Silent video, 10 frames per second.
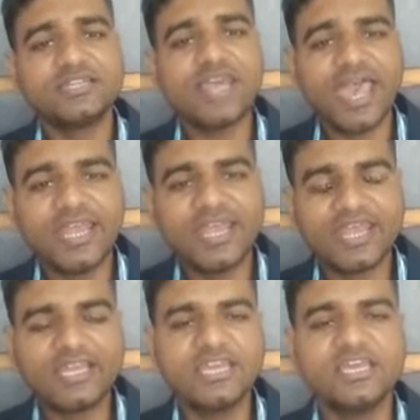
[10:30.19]

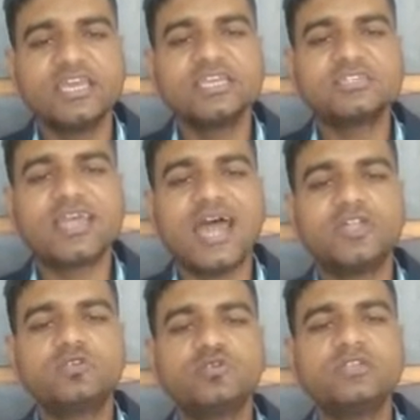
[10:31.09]
directly
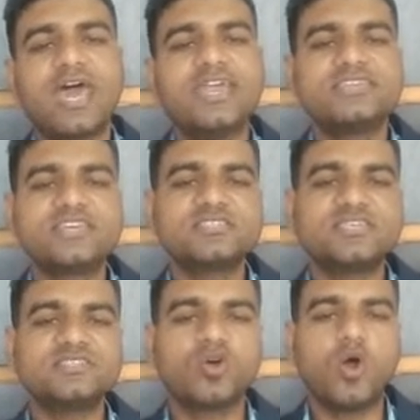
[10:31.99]
start to digest
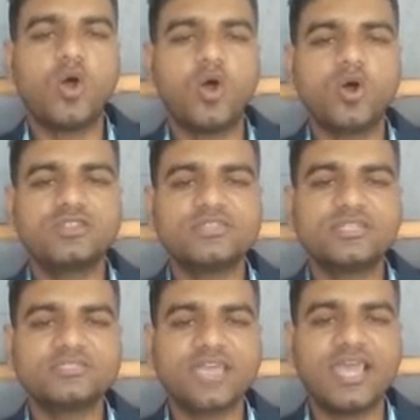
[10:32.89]
this all the
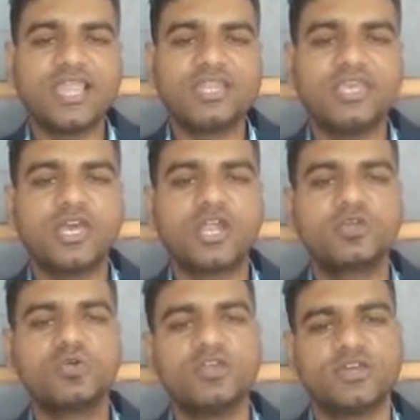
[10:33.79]
cell nearer
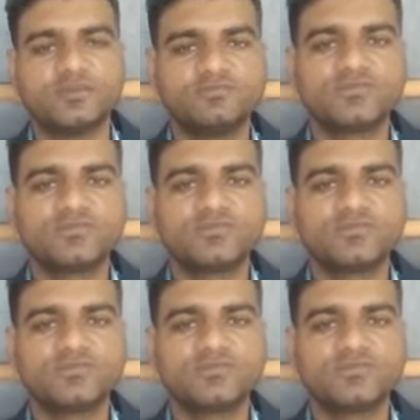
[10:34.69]
to here.